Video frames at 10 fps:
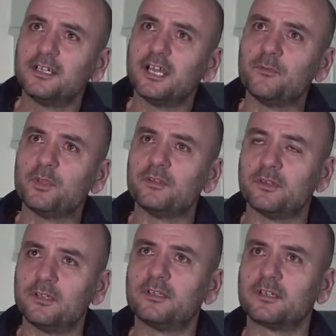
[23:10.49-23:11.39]
I mean,
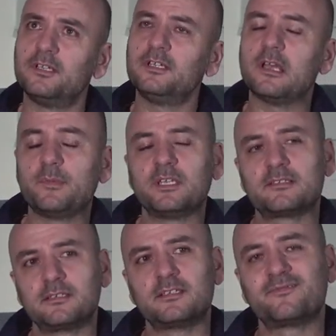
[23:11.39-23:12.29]
you're, really? I mean,
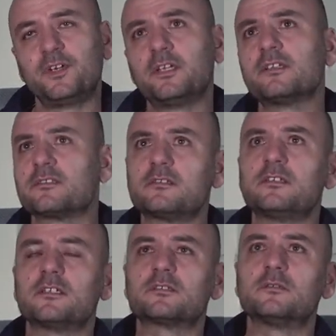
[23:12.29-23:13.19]
it's, it's very
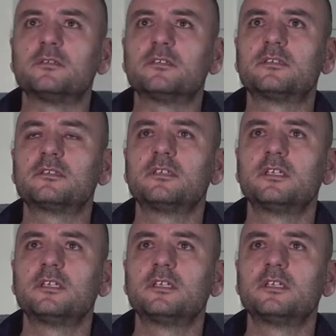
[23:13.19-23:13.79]
concerning. So it's,